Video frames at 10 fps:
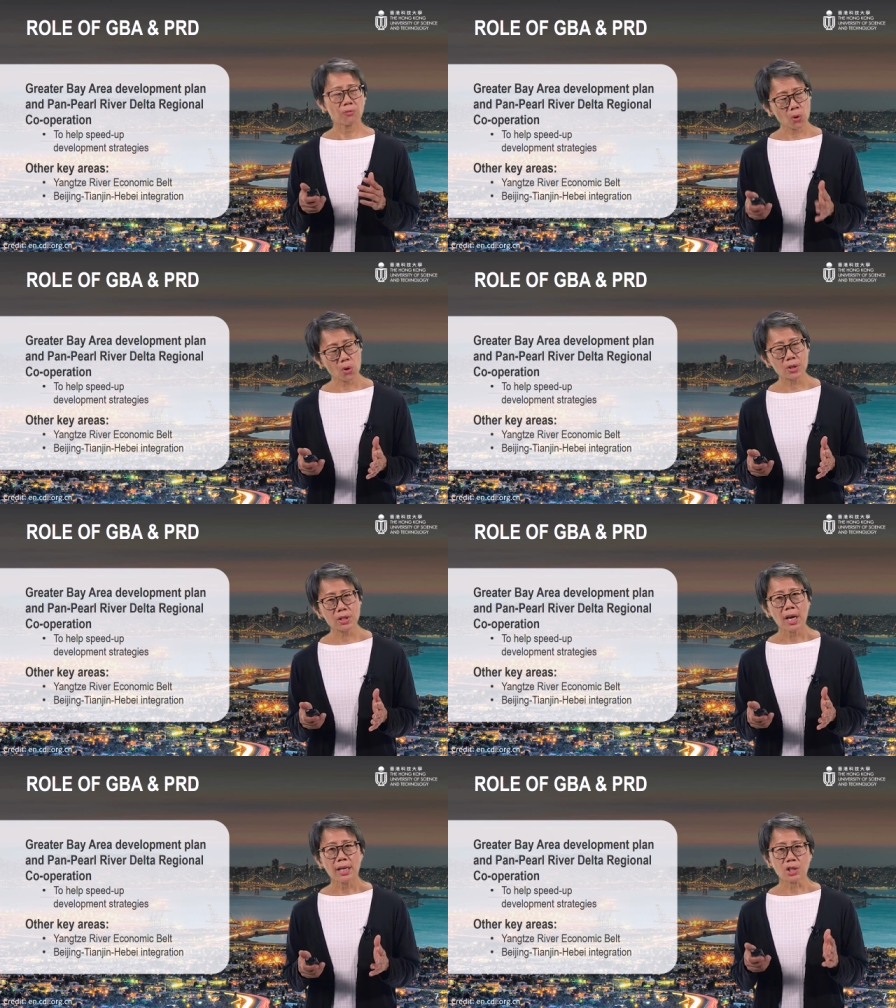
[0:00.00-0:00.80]
Of
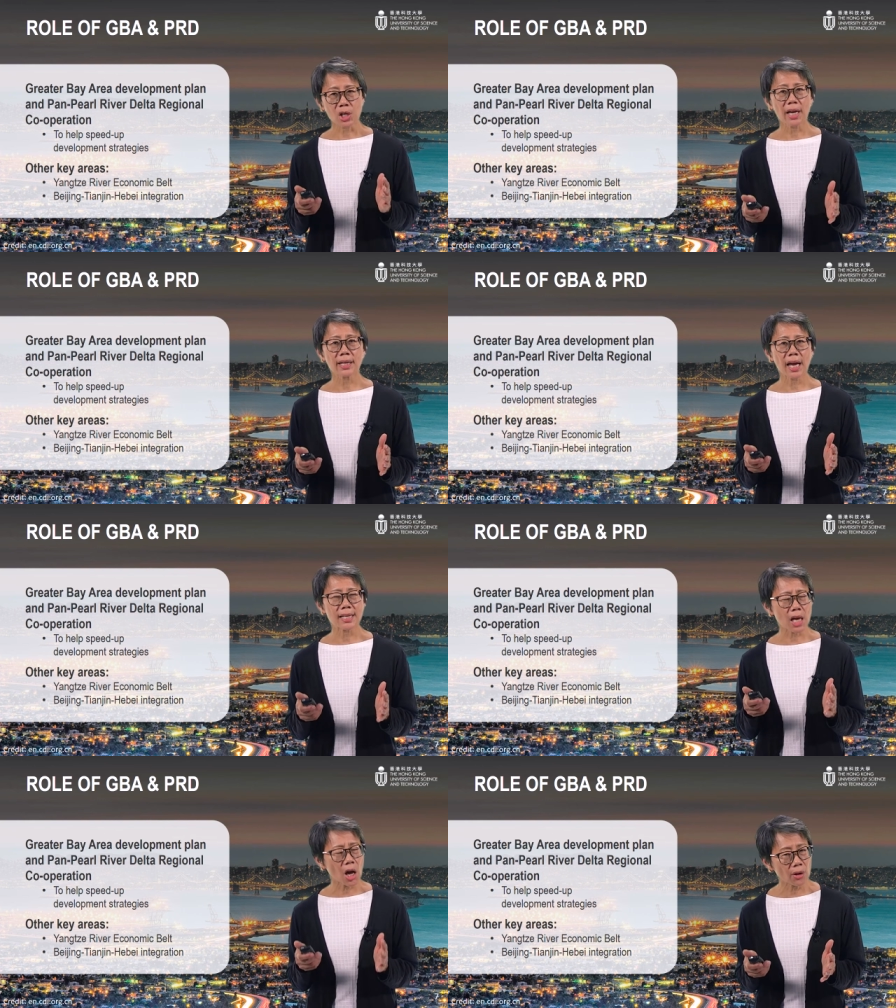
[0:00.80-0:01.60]
course, China
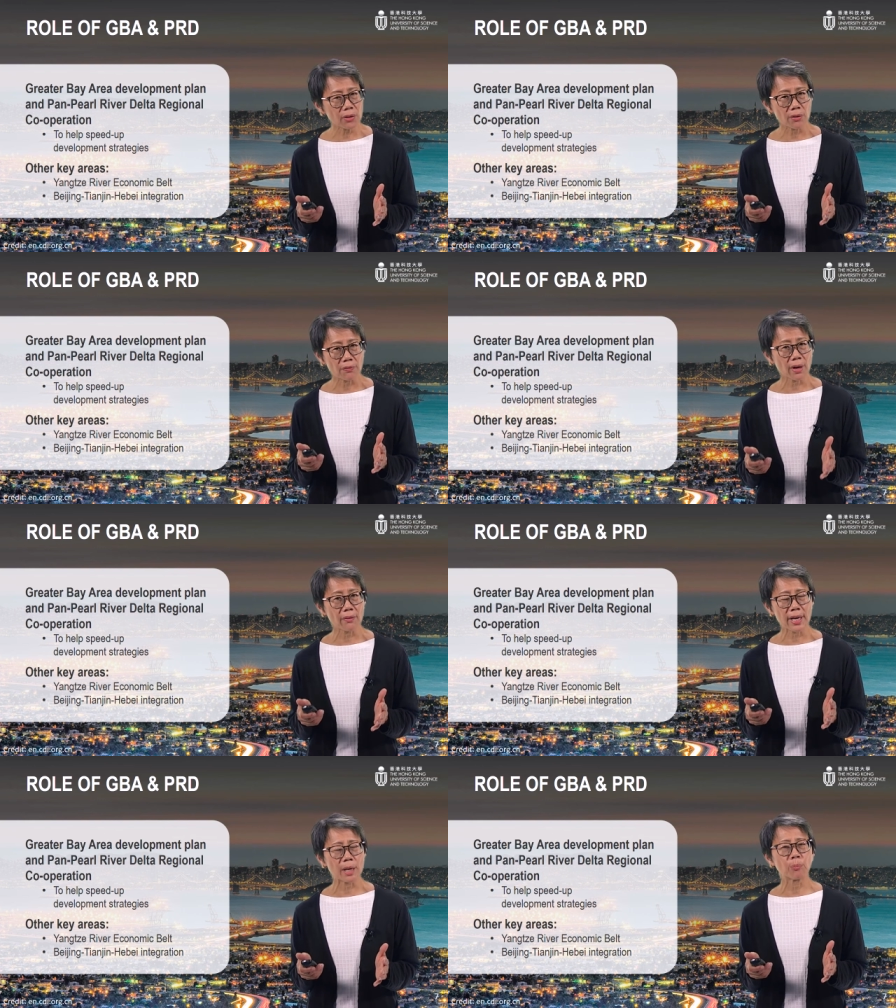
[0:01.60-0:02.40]
has other
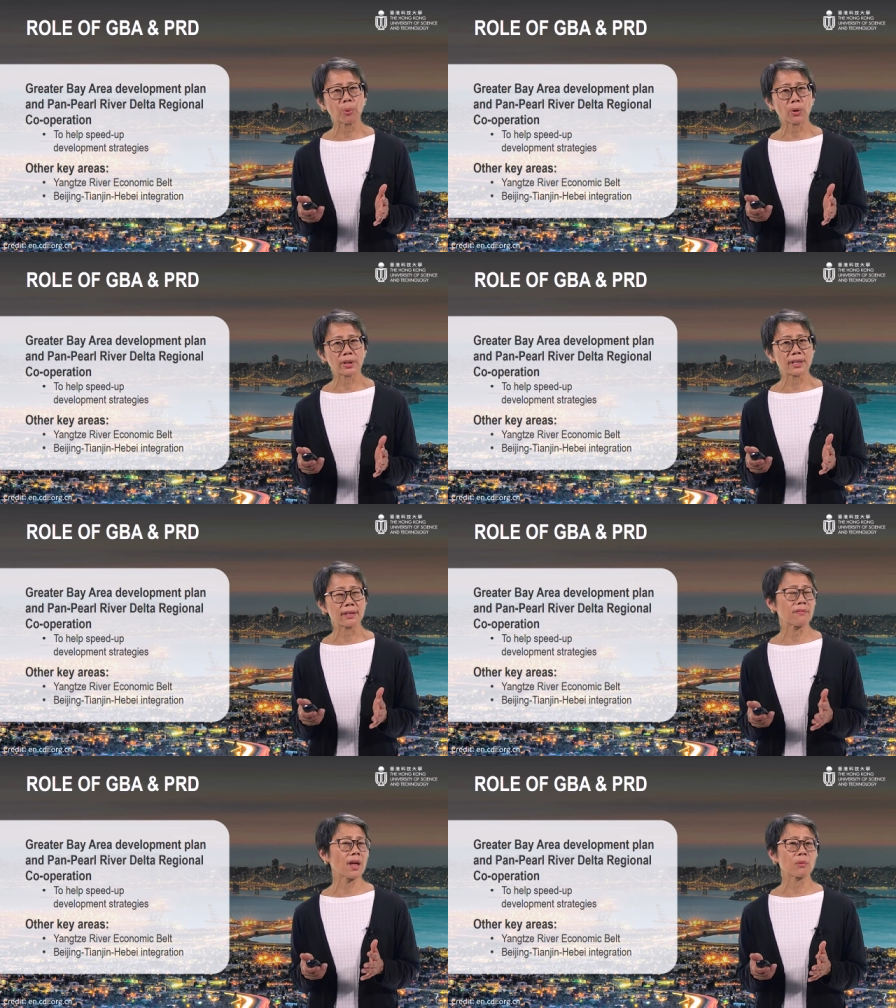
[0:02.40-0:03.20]
very
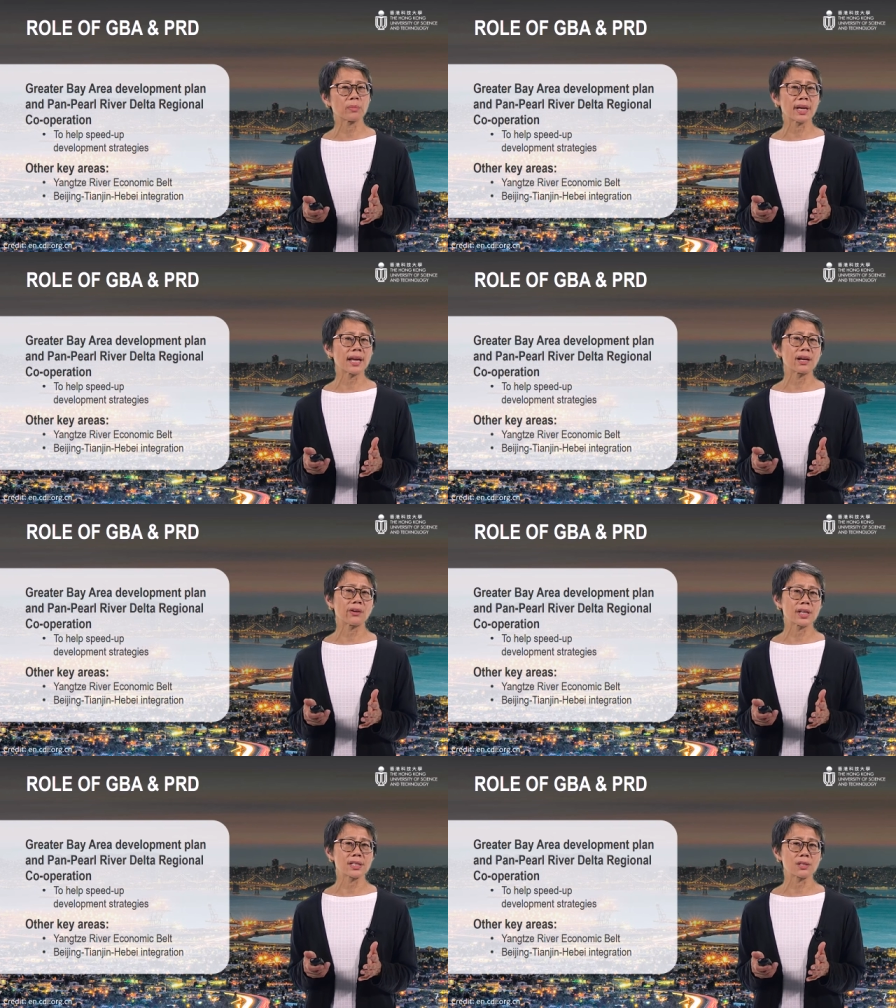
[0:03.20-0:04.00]
important development
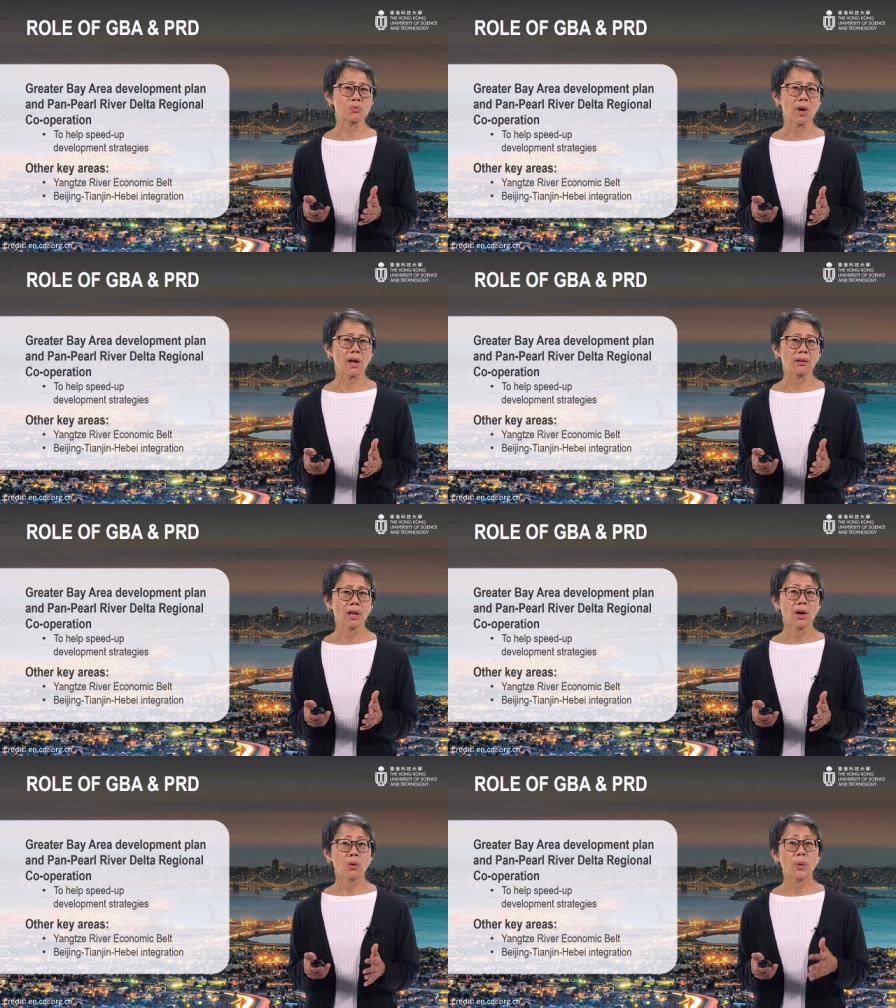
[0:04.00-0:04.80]
areas as well.